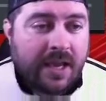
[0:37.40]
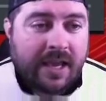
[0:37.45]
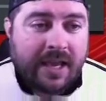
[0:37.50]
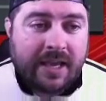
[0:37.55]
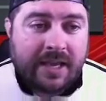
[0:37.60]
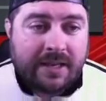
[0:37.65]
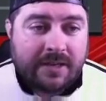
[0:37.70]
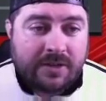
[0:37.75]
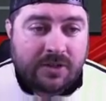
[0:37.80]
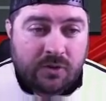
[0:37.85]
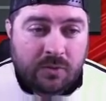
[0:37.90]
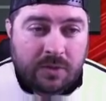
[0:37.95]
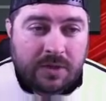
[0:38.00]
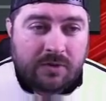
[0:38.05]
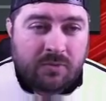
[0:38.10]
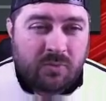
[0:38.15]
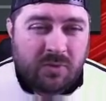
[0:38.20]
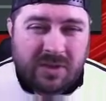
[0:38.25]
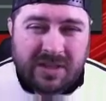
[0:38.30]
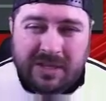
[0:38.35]
and do
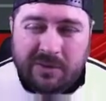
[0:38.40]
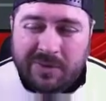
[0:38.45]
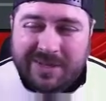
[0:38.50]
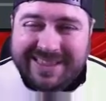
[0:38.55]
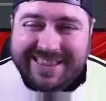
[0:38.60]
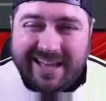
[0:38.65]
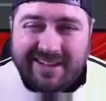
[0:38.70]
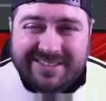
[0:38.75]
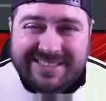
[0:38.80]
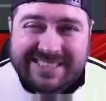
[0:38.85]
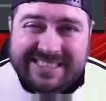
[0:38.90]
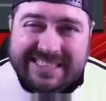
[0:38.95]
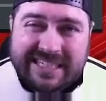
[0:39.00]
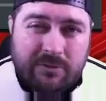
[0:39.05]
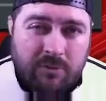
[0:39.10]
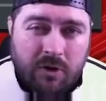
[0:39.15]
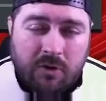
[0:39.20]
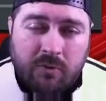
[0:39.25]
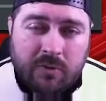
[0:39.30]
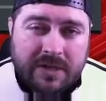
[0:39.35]
it really without
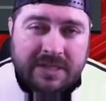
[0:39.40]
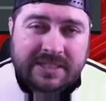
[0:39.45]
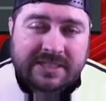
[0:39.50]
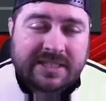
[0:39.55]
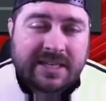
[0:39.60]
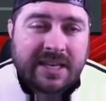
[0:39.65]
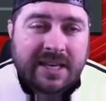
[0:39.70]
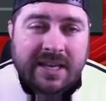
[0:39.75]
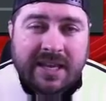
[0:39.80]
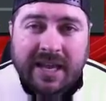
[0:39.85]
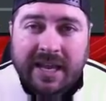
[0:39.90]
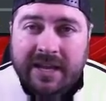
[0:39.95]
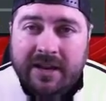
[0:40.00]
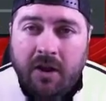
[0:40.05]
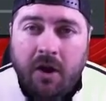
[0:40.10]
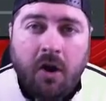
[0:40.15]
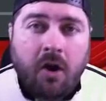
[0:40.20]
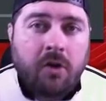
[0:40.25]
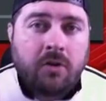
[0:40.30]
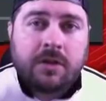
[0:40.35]
zero risk and
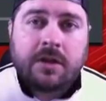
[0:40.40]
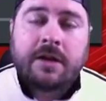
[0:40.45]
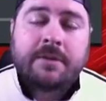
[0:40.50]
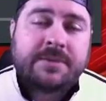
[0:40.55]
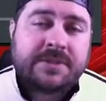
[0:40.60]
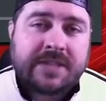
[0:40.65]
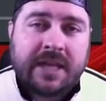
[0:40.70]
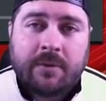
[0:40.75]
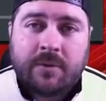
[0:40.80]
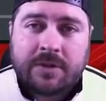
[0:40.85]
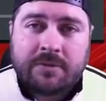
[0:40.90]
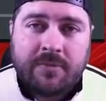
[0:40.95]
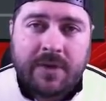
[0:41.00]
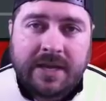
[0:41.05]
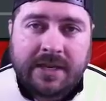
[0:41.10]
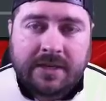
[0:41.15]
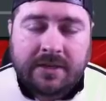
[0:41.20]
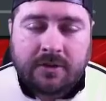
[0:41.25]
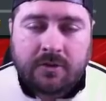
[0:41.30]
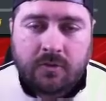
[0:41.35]
all upside with
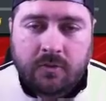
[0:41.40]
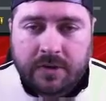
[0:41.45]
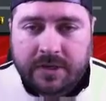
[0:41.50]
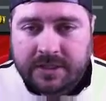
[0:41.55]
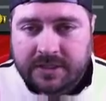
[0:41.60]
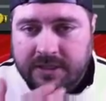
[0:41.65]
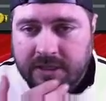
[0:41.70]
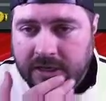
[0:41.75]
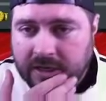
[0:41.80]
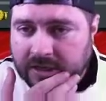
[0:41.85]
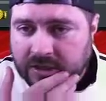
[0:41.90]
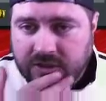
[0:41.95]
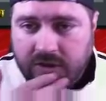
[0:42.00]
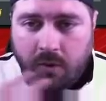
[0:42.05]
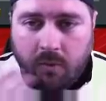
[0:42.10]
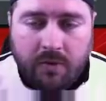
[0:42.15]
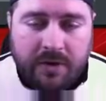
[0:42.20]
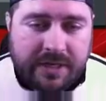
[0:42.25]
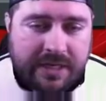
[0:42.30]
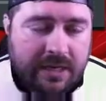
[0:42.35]
making coins.
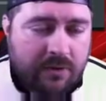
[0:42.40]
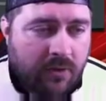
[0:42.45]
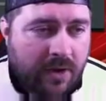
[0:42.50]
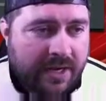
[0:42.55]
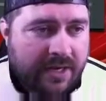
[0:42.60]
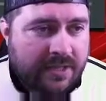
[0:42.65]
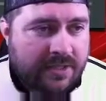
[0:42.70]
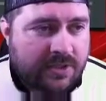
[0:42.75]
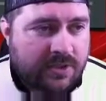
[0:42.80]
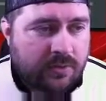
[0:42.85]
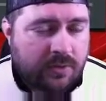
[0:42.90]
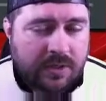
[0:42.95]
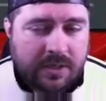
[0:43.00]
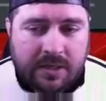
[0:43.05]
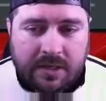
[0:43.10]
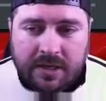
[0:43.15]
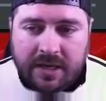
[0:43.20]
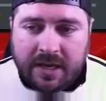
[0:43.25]
So I want to get right into it.